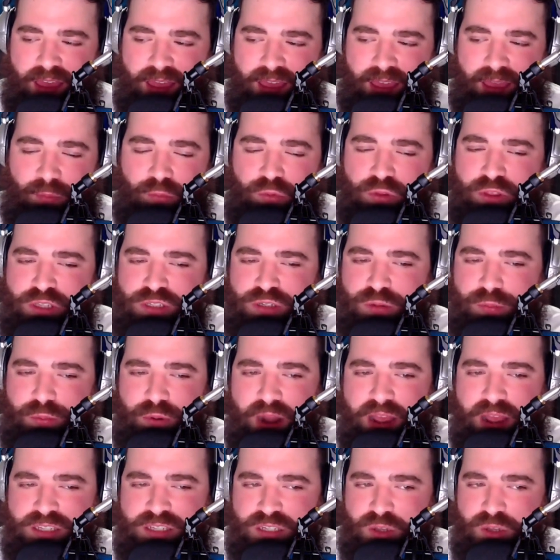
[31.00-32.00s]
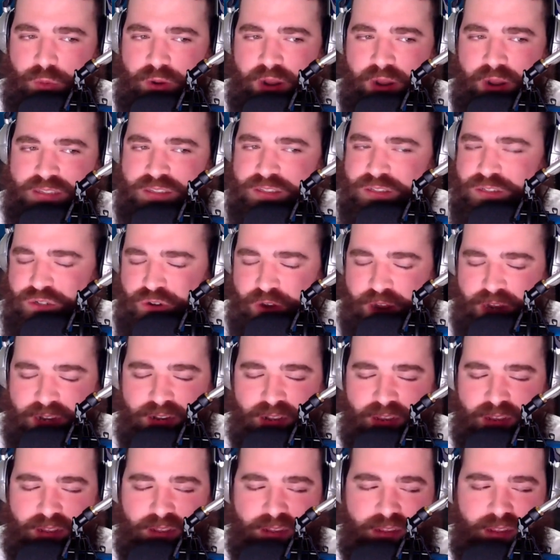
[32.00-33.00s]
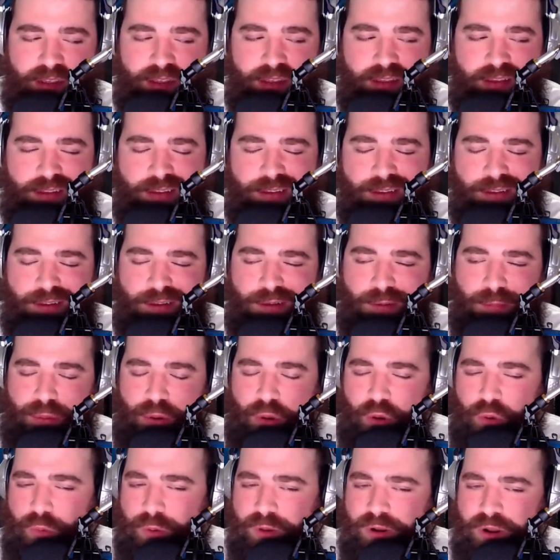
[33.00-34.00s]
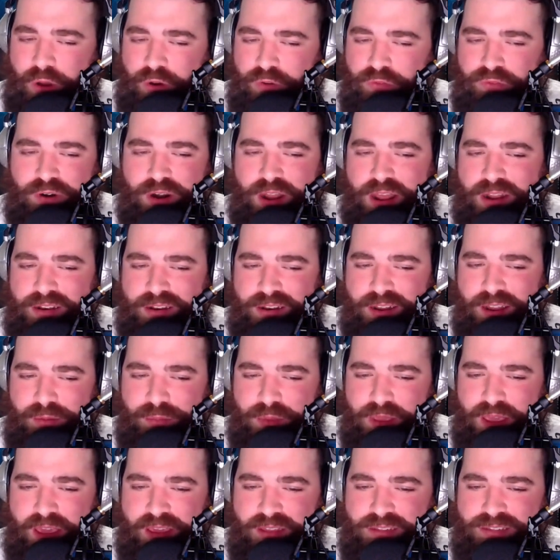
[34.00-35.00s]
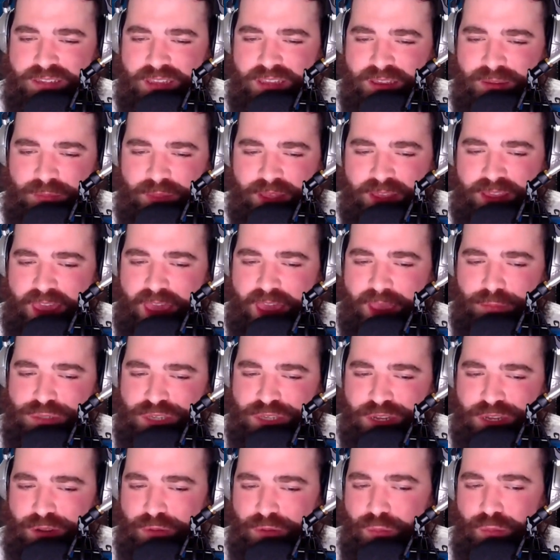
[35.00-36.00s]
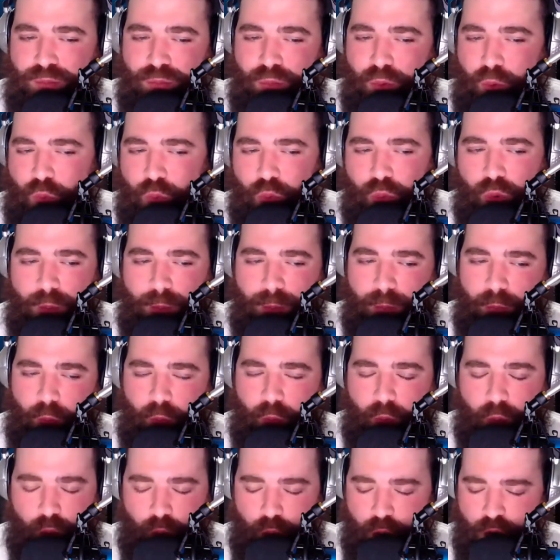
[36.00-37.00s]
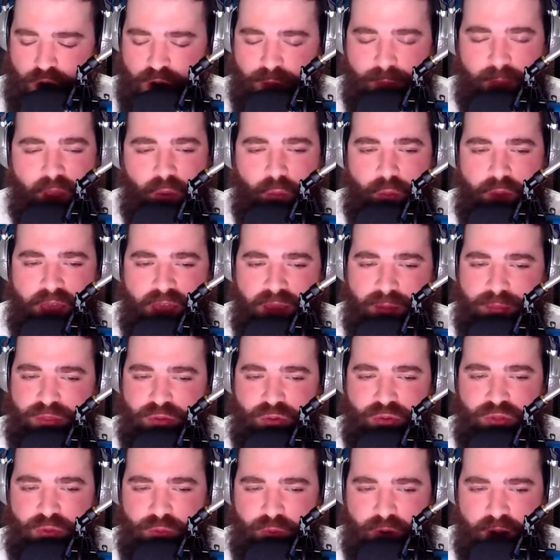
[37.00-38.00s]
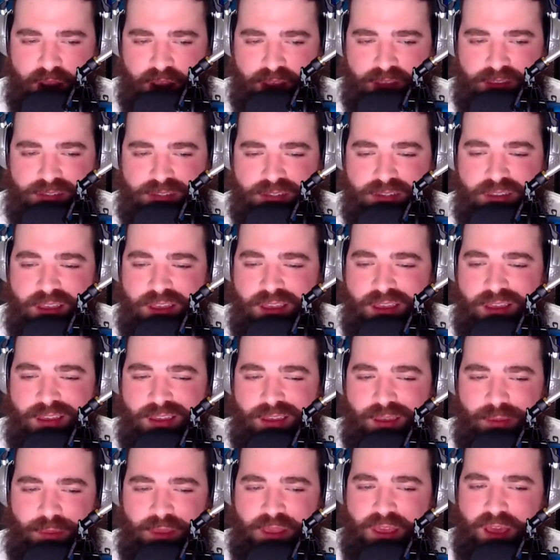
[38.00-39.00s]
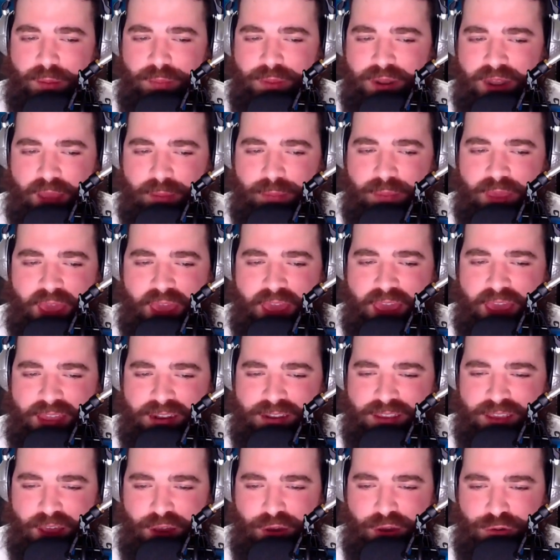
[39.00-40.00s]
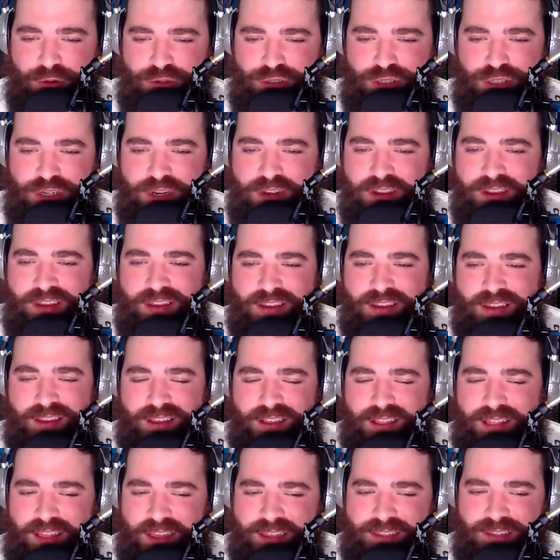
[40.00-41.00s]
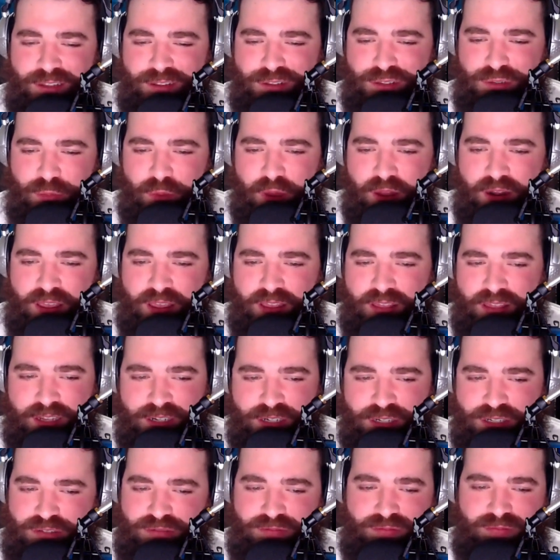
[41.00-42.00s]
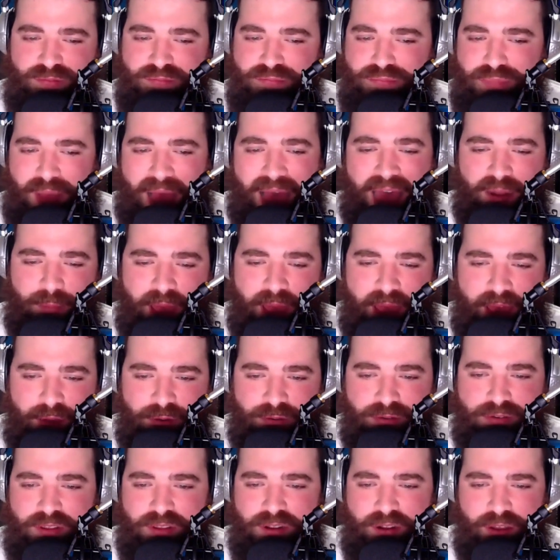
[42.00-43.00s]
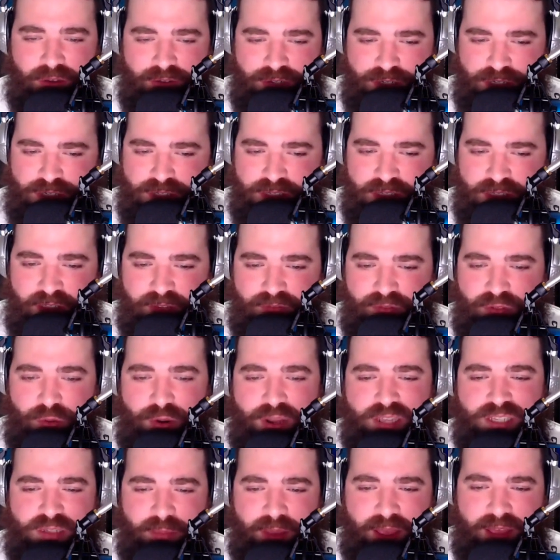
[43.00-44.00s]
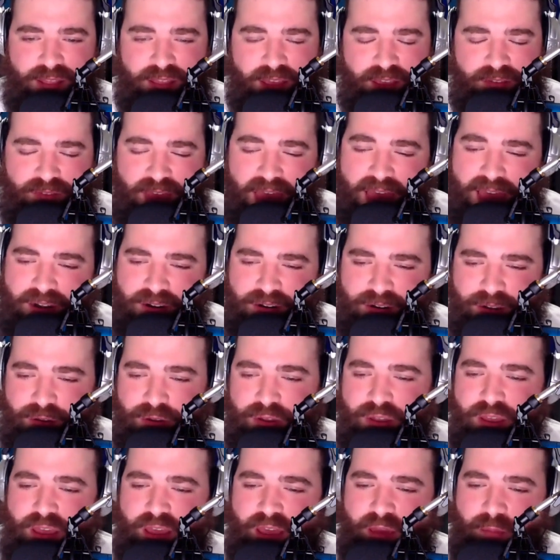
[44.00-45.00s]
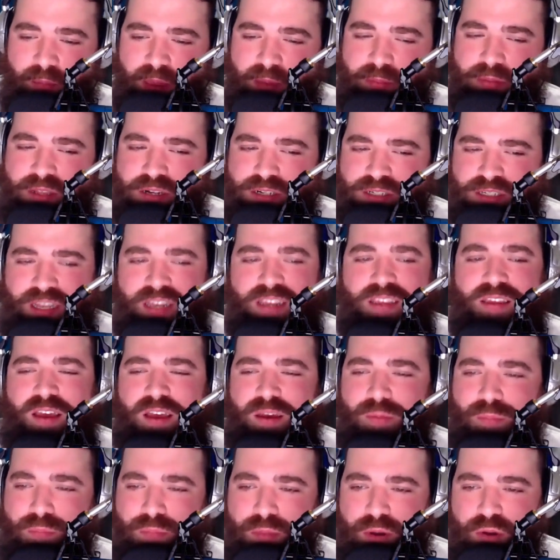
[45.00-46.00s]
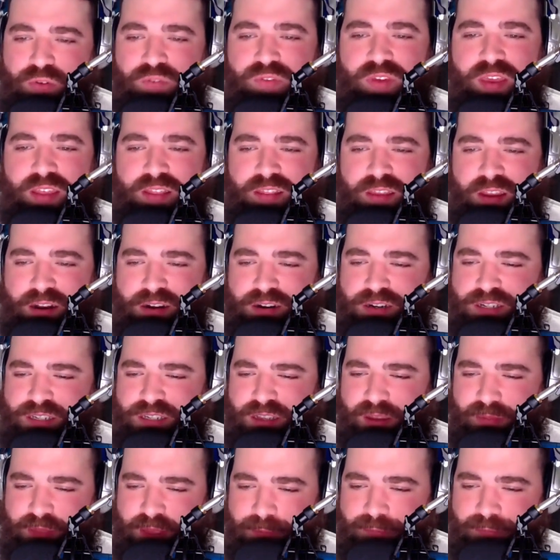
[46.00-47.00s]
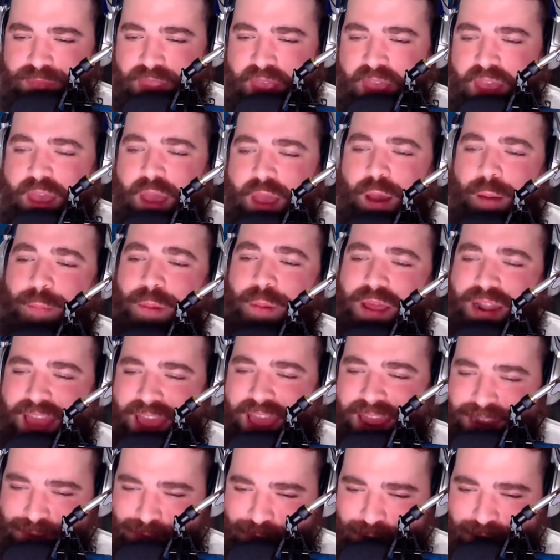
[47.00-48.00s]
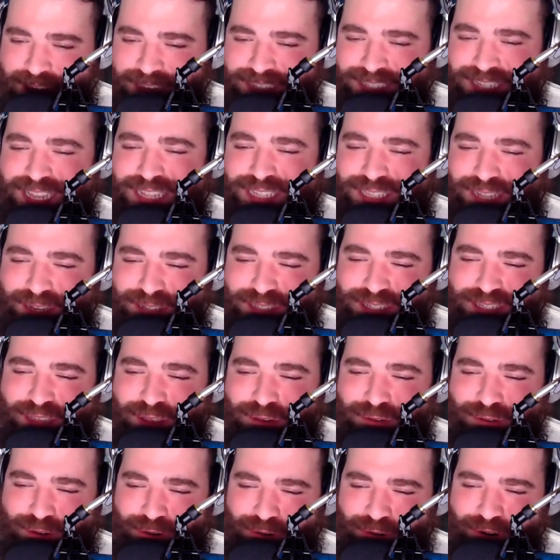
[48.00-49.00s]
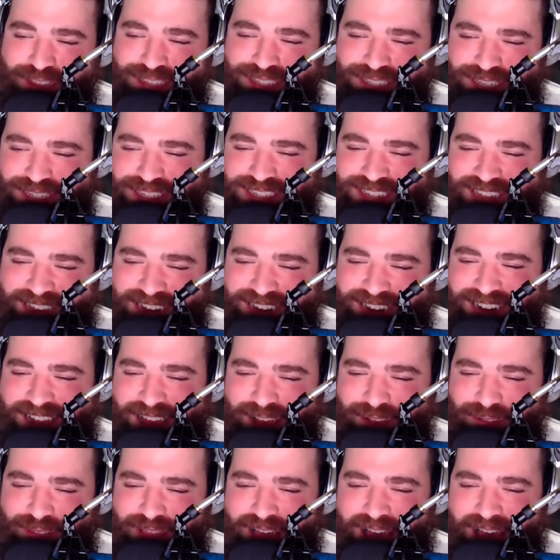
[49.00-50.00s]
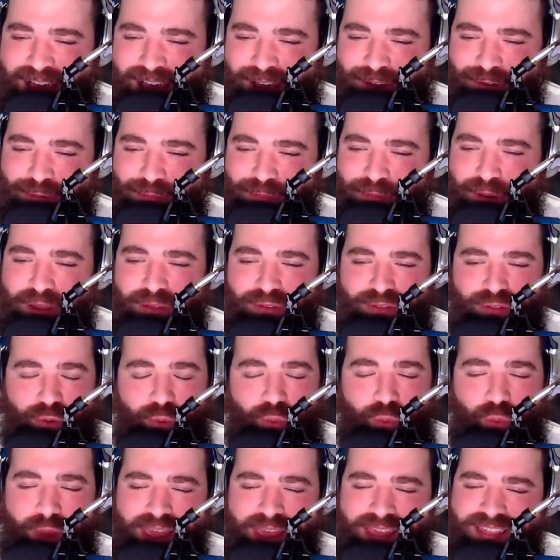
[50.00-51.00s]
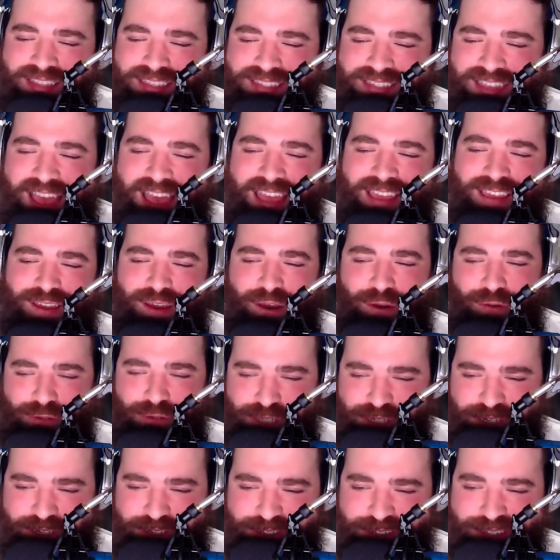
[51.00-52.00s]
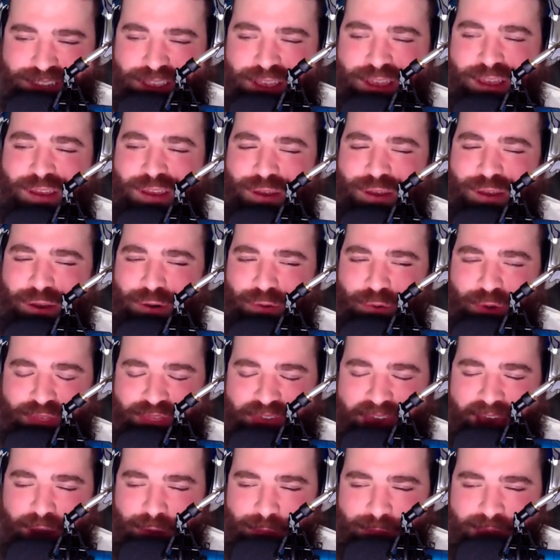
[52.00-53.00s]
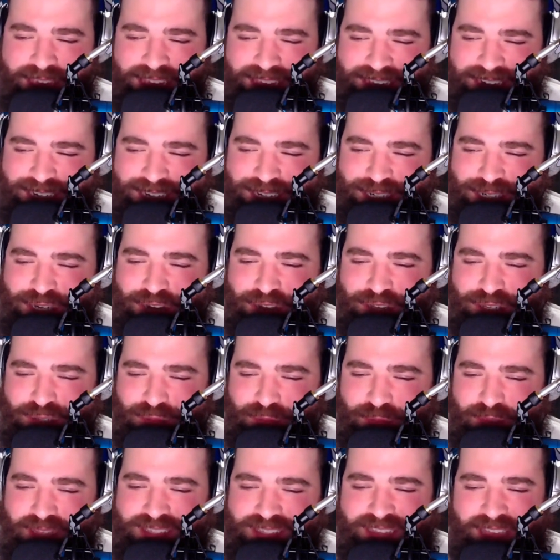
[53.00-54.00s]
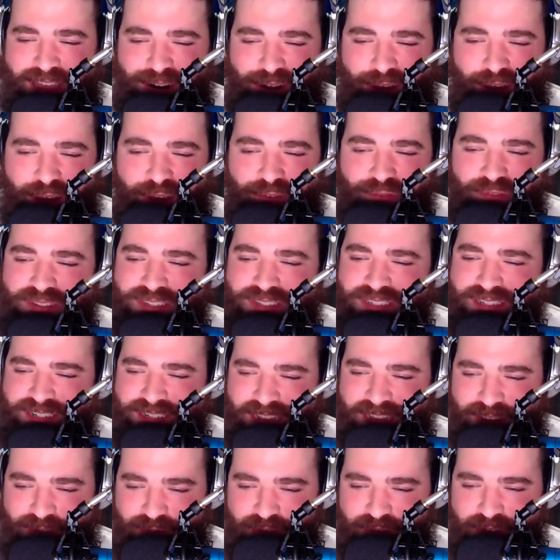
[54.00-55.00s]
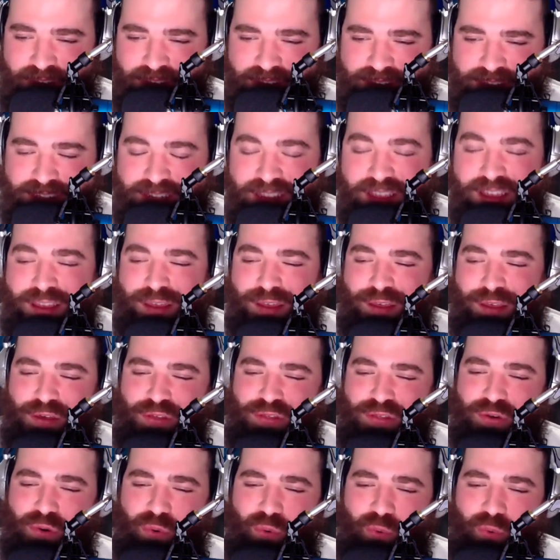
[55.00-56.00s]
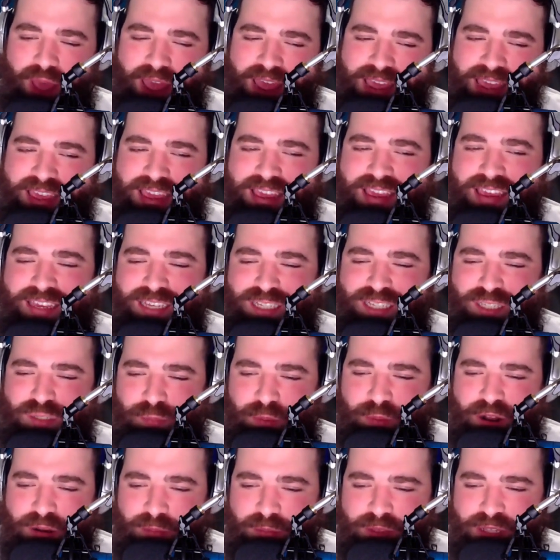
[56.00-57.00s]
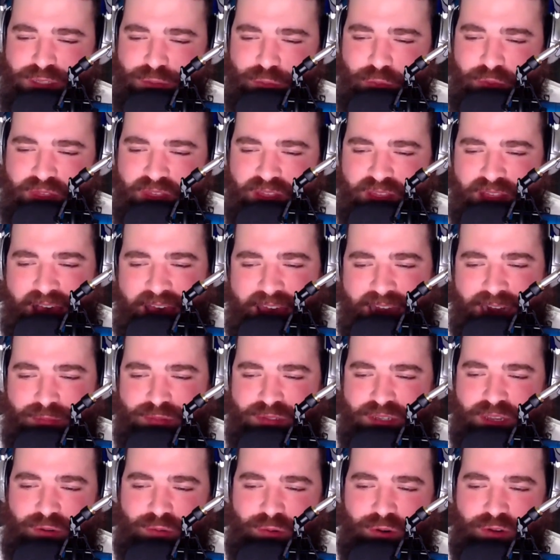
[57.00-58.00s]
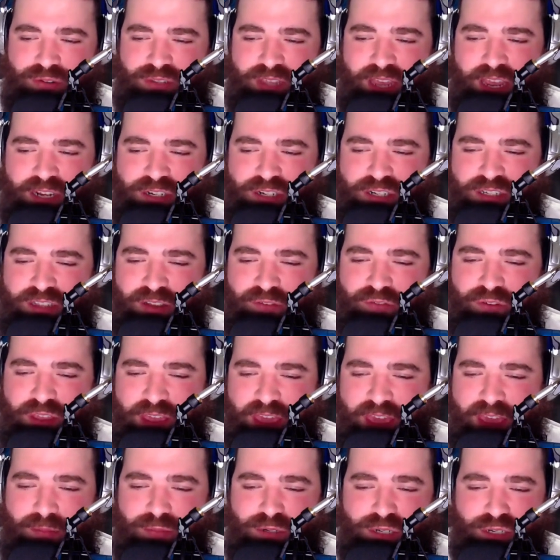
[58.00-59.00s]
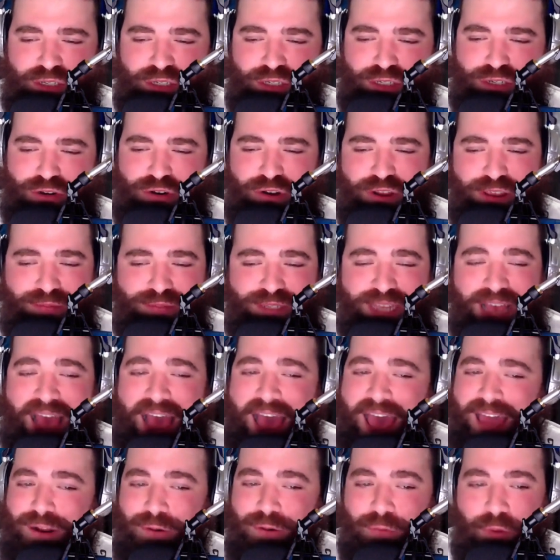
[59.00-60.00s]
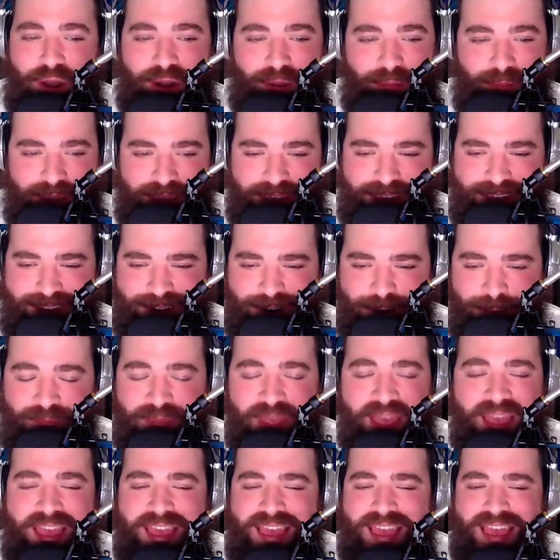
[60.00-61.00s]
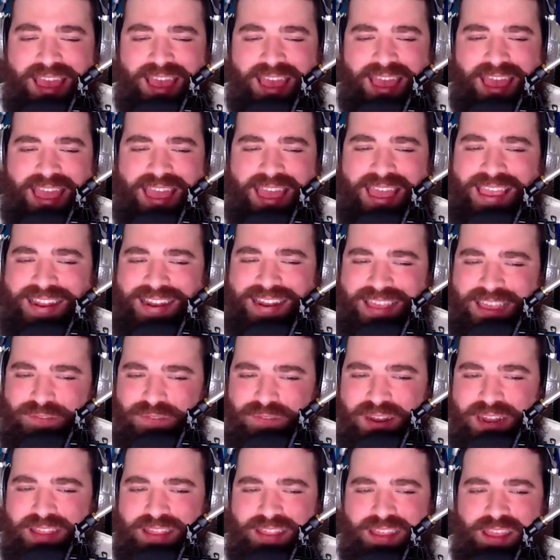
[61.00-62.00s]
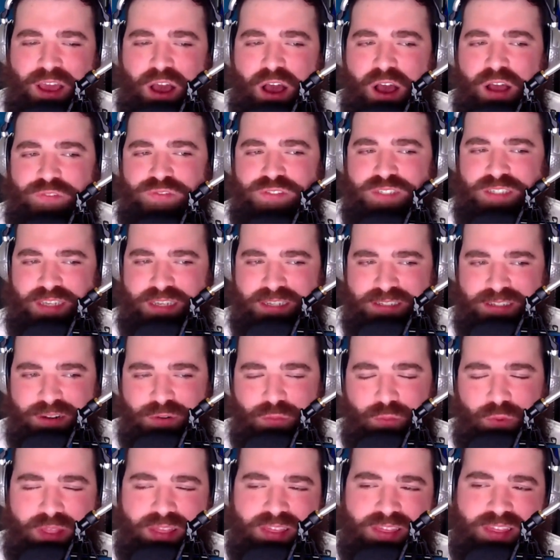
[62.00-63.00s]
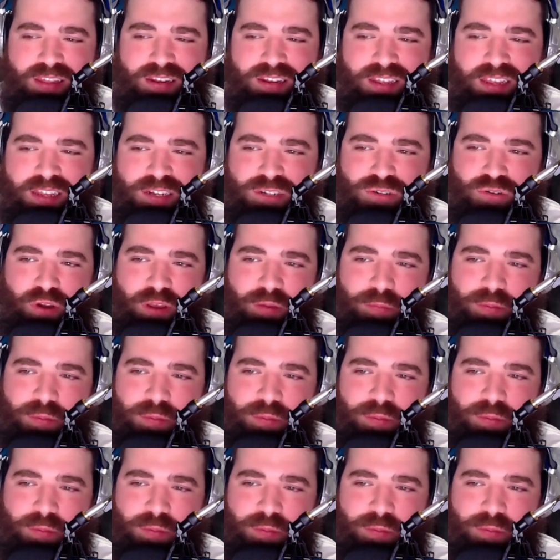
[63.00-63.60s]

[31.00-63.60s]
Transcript: I'm really surprised someone hasn't tried to pull one over on an NBA team. Like, "Hey, I'm just gonna work my way up through the ranks, become an NBA head coach, collect all this money, and then just bottom out, and just live the rest of my life." I don't know. Maybe there's like a movie in there or something. But anyways, it does sound crazy saying it out loud, but the way this guy coaches without making adjustments on offense and defense, the way he experiments with lineups and rotations every game just screams, "I don't want to be here." And even in the offseason, when the Detroit